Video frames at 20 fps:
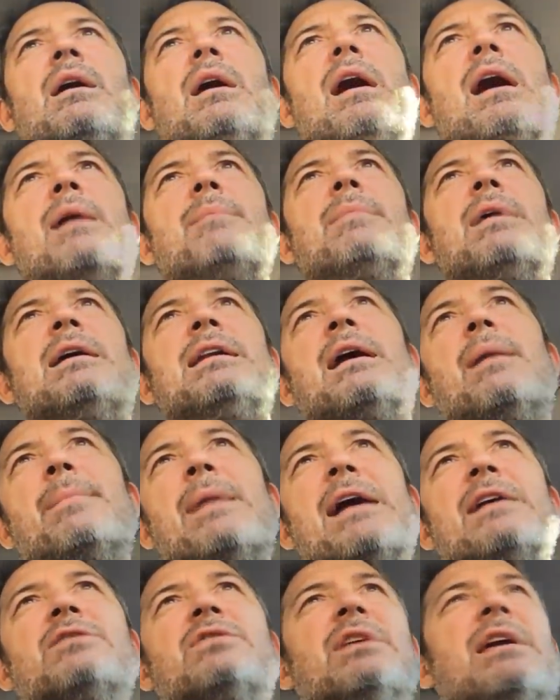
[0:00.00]
I'm, and I'm
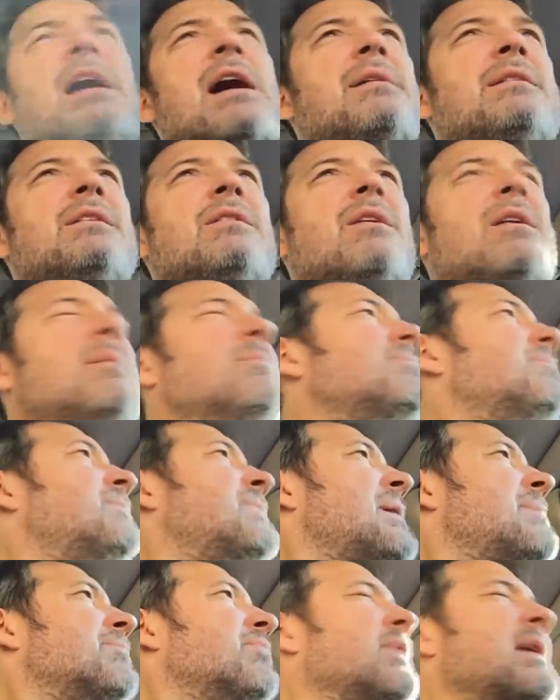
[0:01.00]
actually, I, you know, I'm,
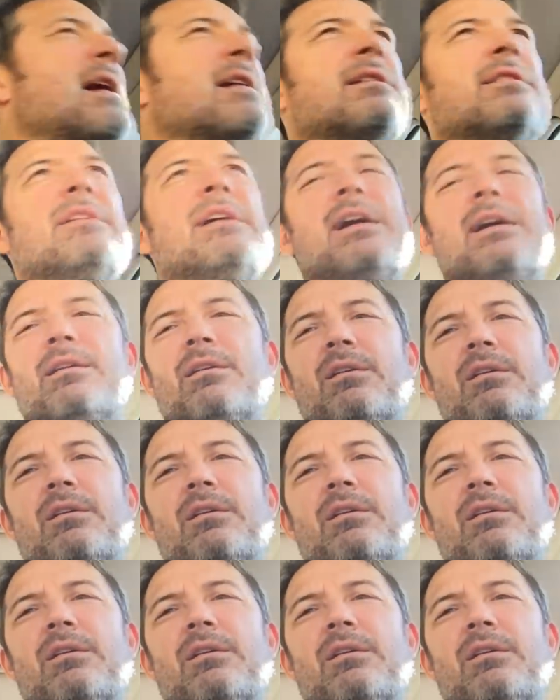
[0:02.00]
I'm proud of that,